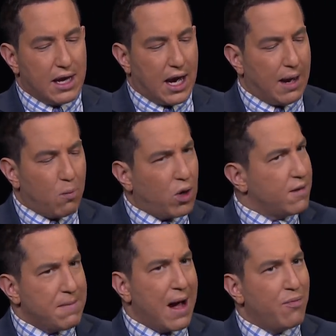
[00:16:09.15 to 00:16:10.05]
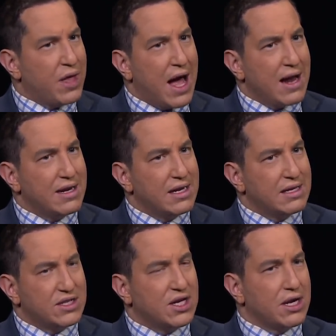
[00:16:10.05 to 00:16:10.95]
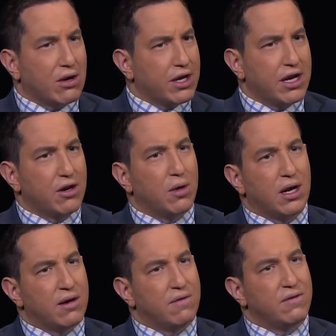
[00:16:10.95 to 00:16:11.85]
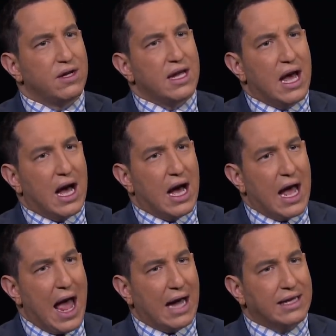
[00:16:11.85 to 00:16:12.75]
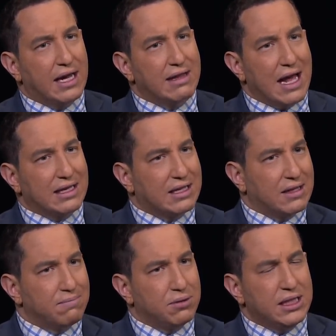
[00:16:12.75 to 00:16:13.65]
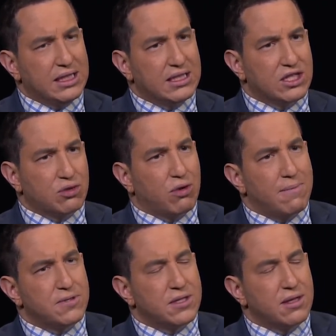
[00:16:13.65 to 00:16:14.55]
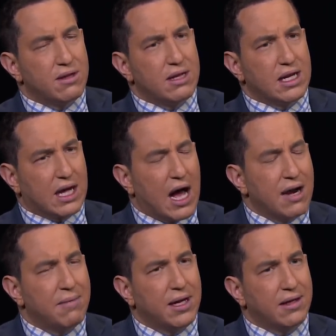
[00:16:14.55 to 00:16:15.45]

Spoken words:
what about that scenario of a hacking that completely disrupts the economy?